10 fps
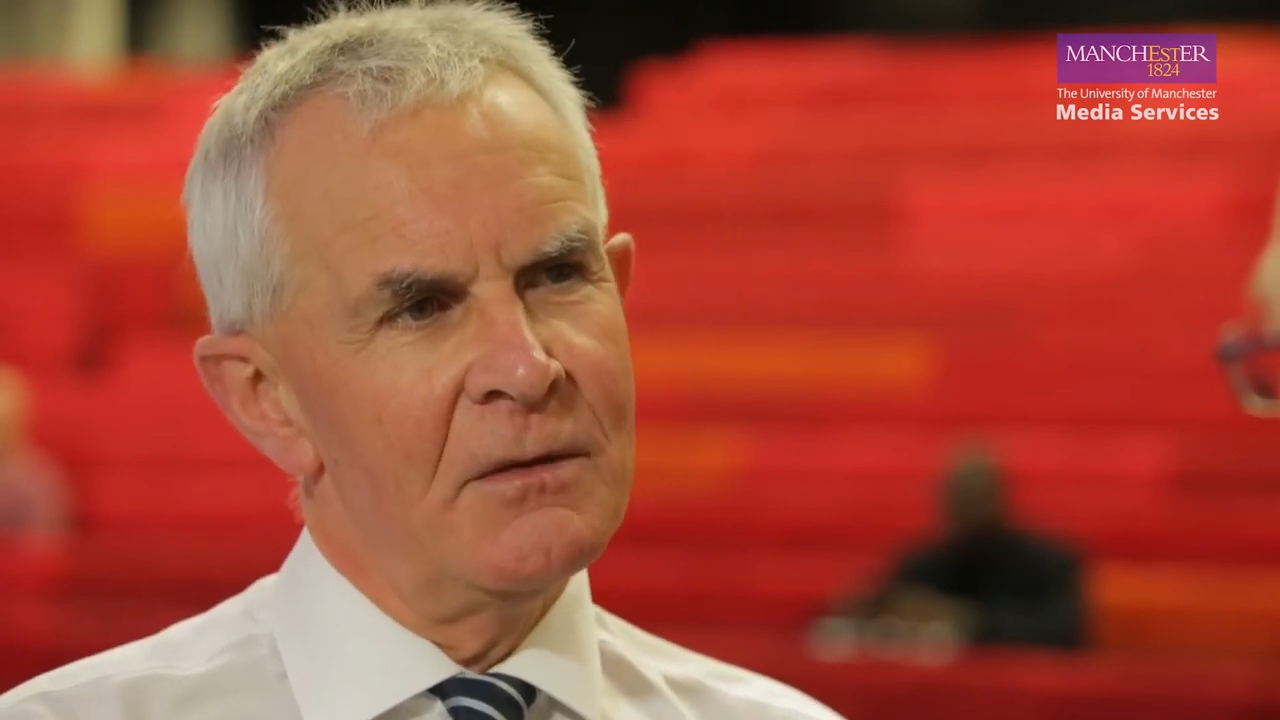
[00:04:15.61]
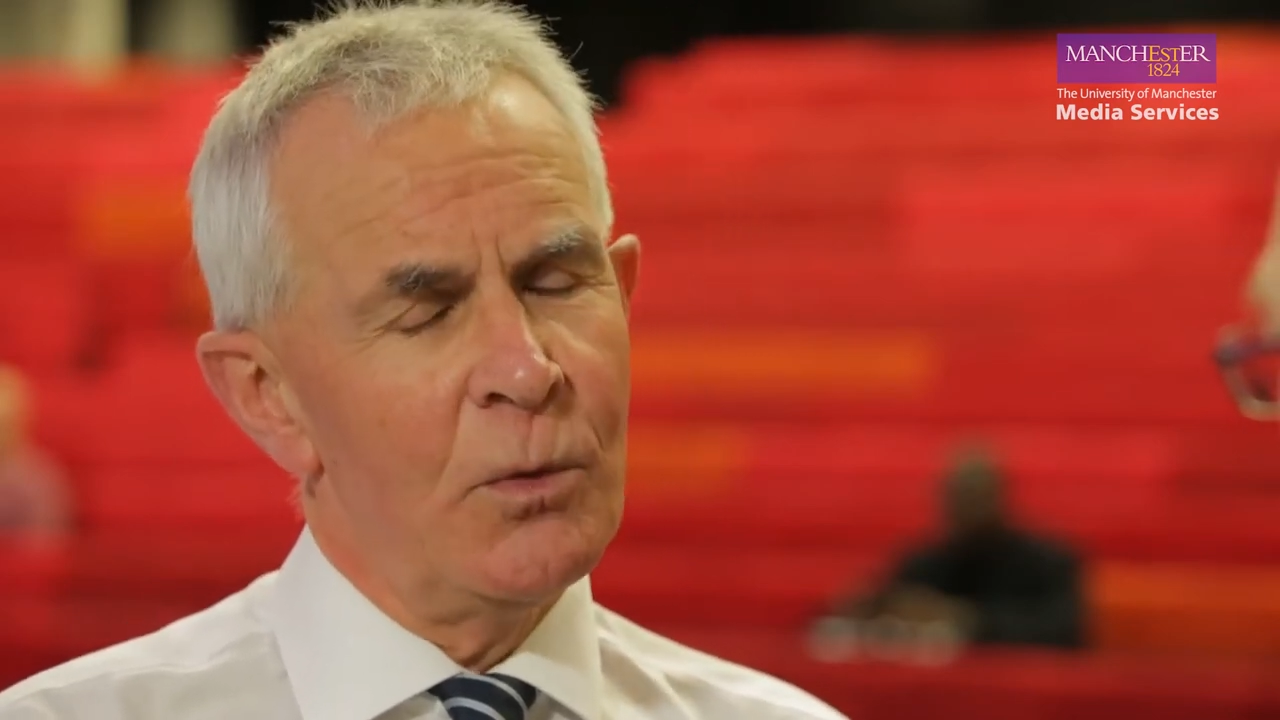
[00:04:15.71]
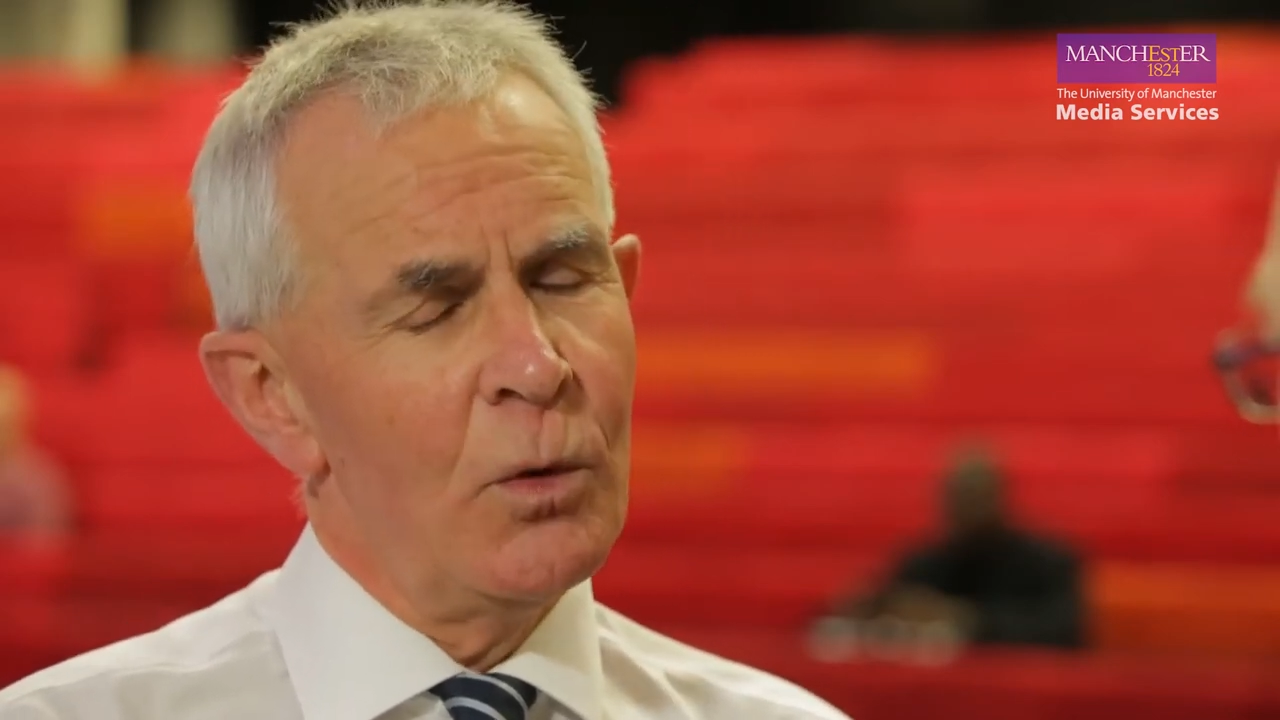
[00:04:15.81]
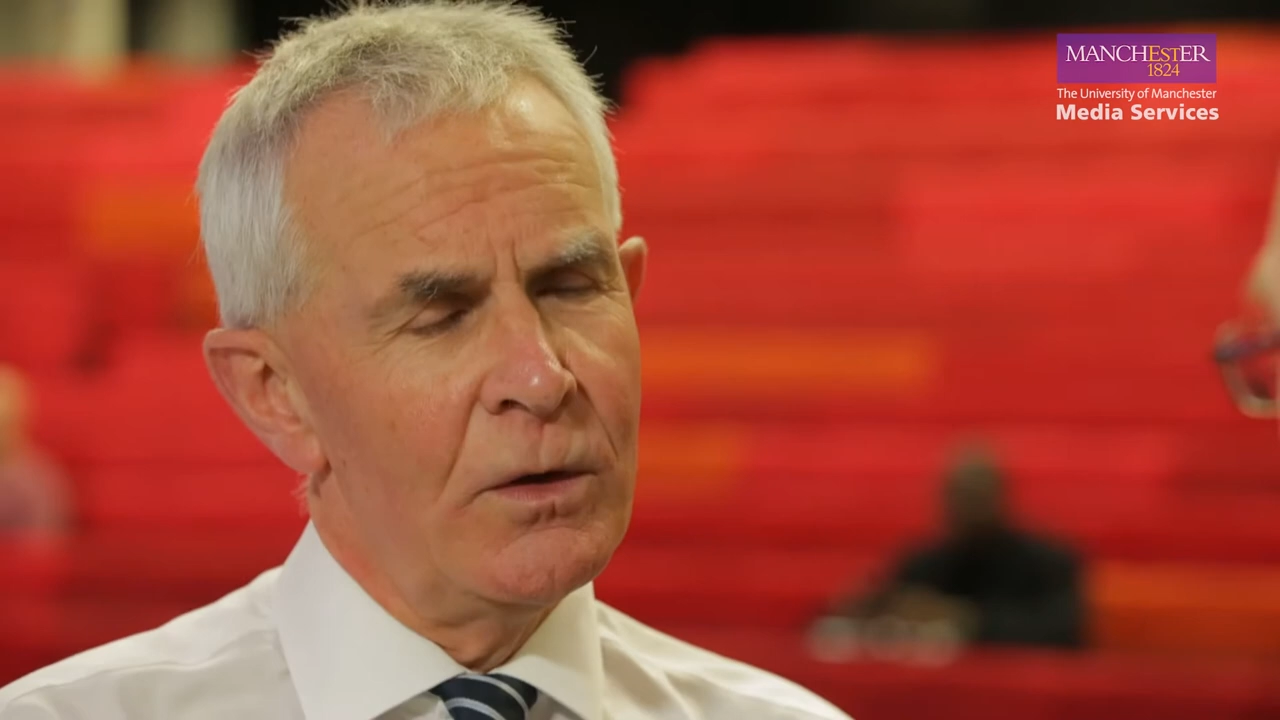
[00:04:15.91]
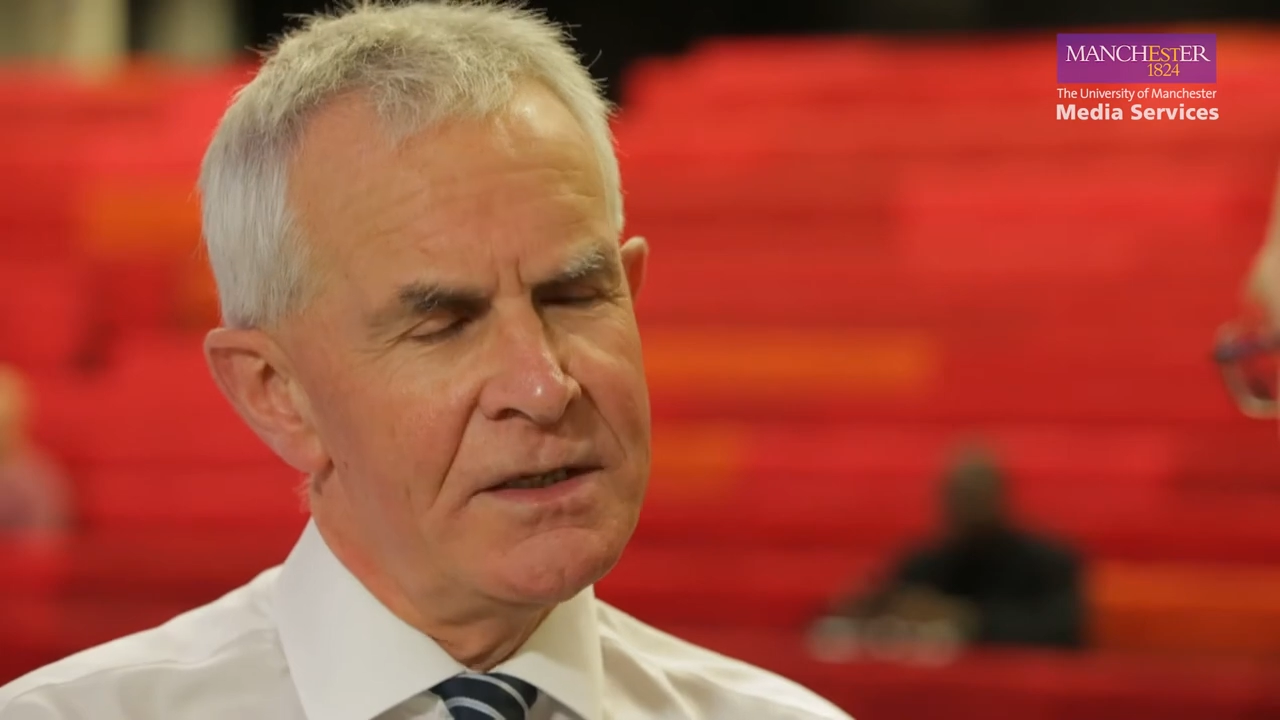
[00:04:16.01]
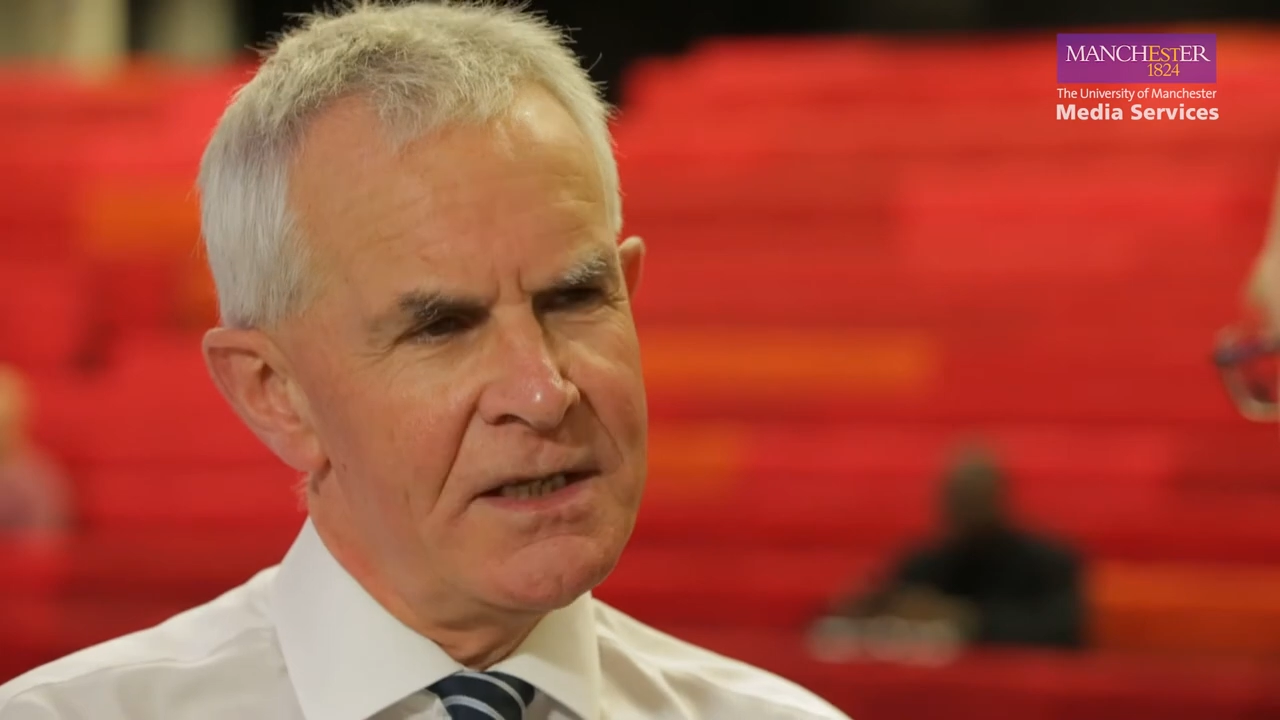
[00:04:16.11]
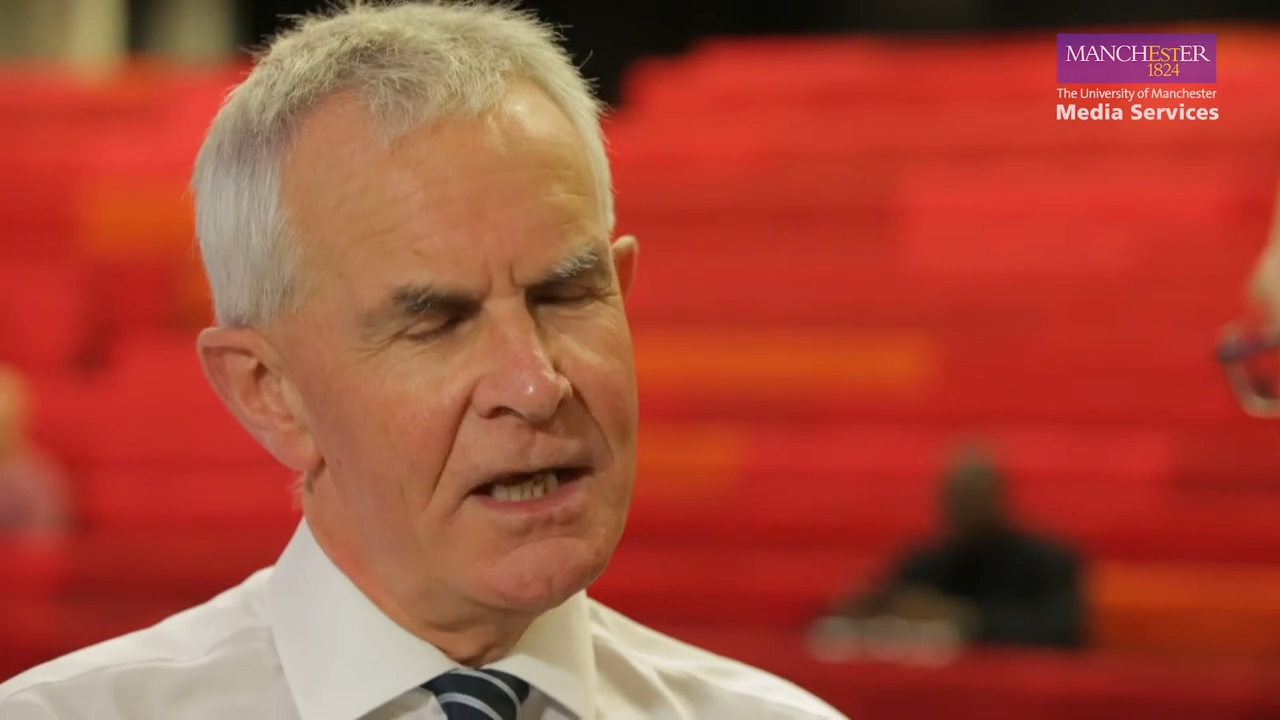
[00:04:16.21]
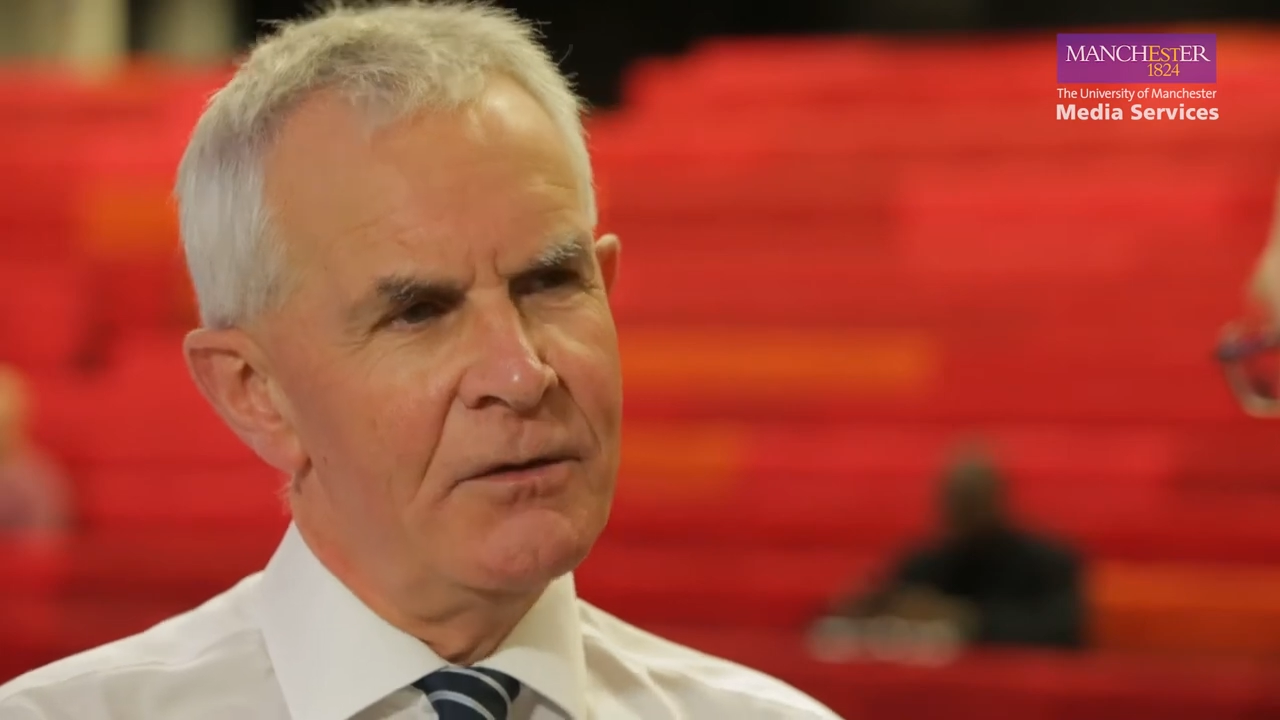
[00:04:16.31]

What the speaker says: the poorest